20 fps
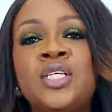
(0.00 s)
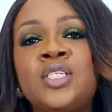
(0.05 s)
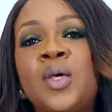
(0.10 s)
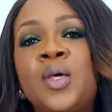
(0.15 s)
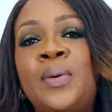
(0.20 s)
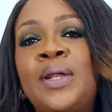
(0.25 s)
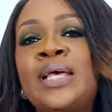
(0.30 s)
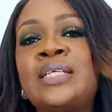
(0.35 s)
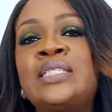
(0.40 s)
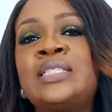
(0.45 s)
so,
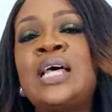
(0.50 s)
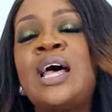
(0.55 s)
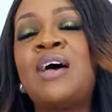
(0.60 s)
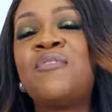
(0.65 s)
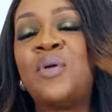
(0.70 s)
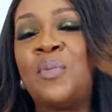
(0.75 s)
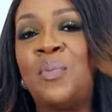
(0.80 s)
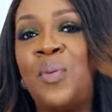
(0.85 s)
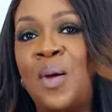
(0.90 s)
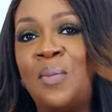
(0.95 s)
but I still have
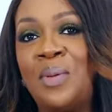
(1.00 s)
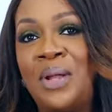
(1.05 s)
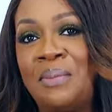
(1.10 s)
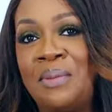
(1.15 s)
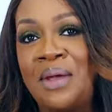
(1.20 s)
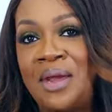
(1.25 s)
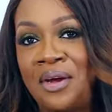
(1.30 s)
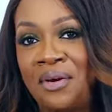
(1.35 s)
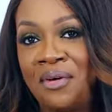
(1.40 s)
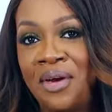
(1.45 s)
a problem
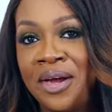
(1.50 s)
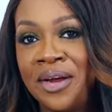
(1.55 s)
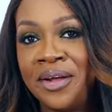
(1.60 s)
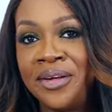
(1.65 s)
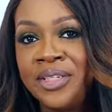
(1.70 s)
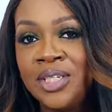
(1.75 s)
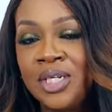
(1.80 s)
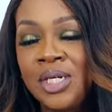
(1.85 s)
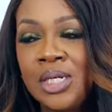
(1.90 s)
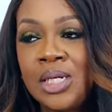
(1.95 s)
area.
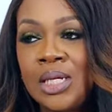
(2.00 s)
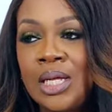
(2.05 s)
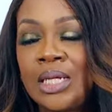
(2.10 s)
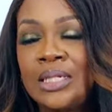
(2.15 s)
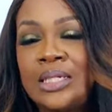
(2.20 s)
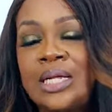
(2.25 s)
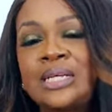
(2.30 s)
And